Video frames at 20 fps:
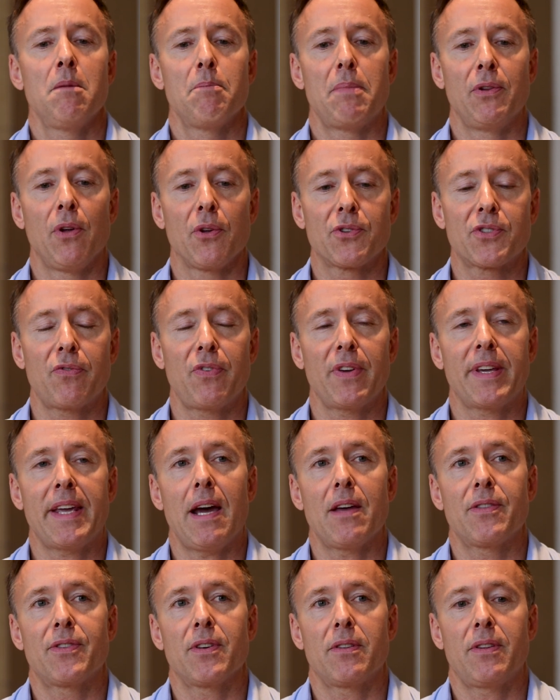but not to
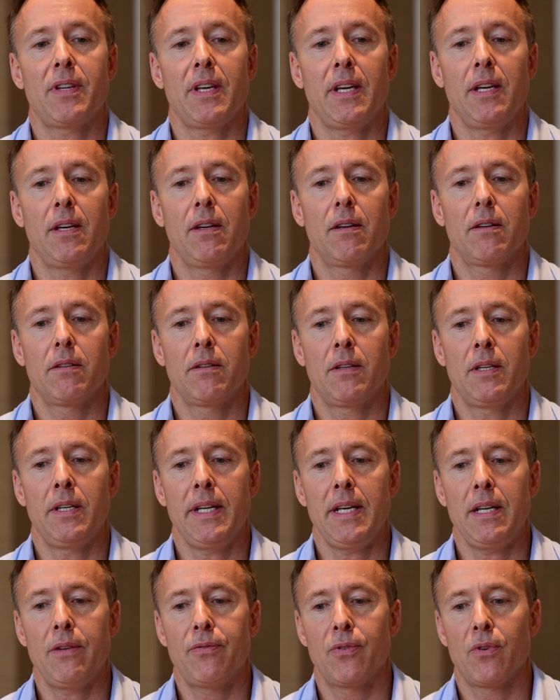forget that the
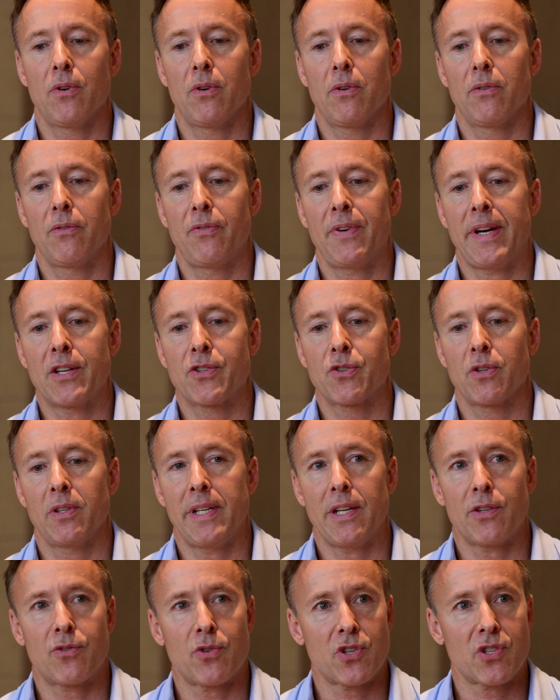need for financial
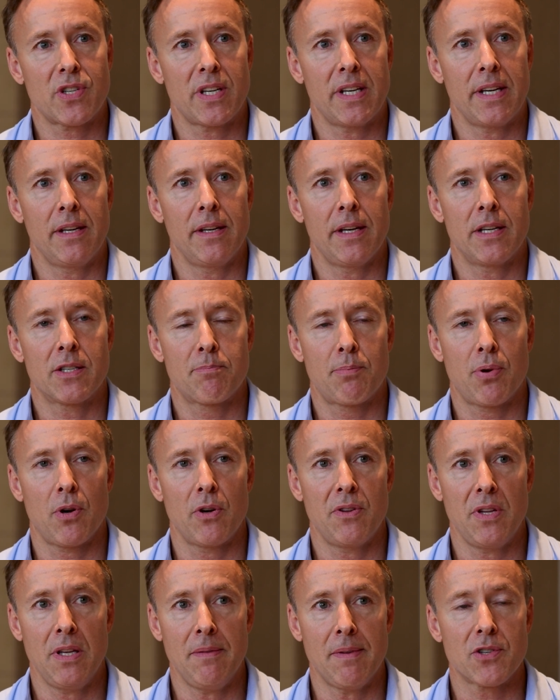literacy is
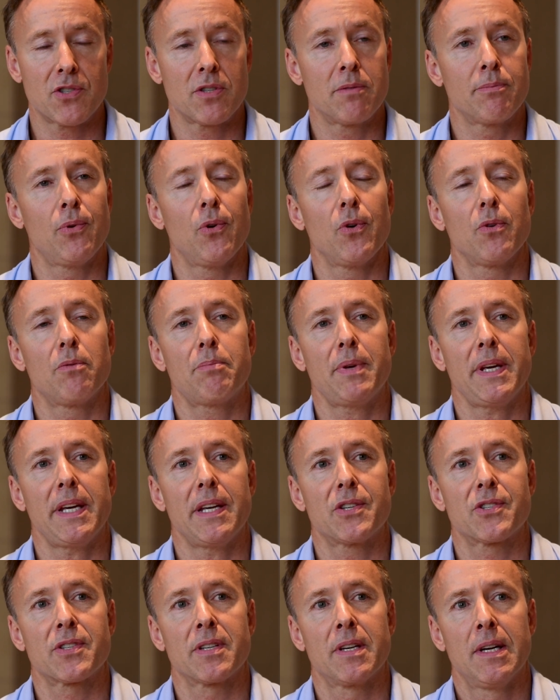probably the most important
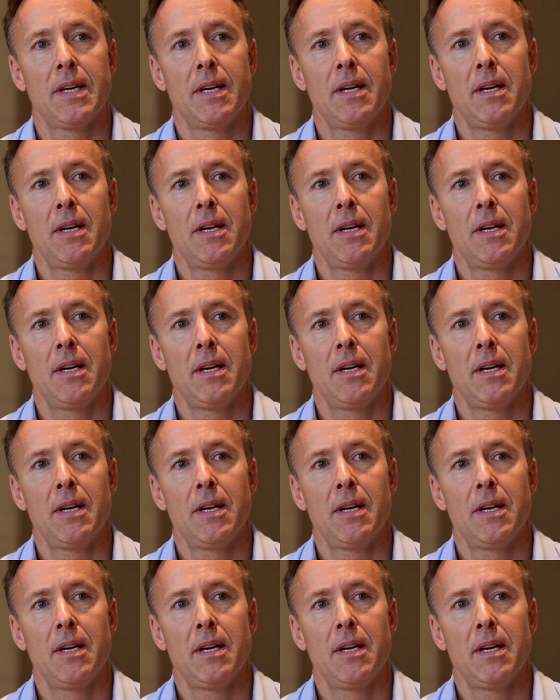piece,